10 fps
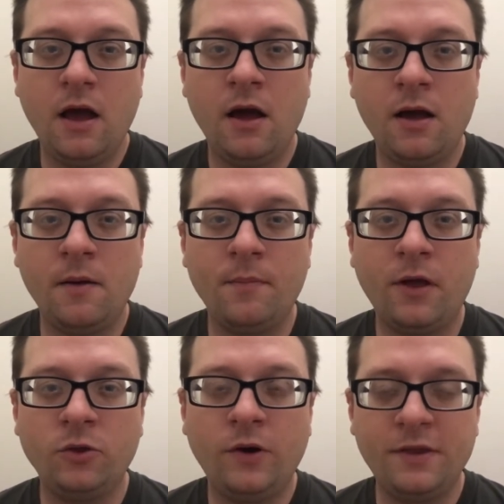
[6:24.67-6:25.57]
Um,
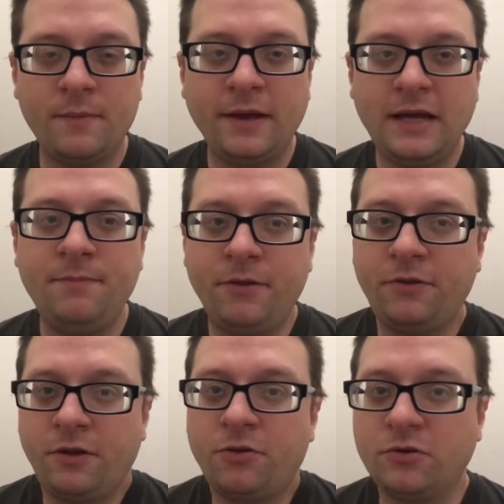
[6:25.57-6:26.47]
otherwise, I might keep
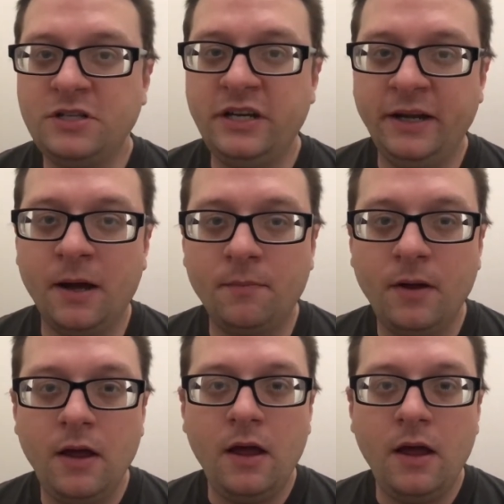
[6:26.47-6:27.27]
this to thirteen and up.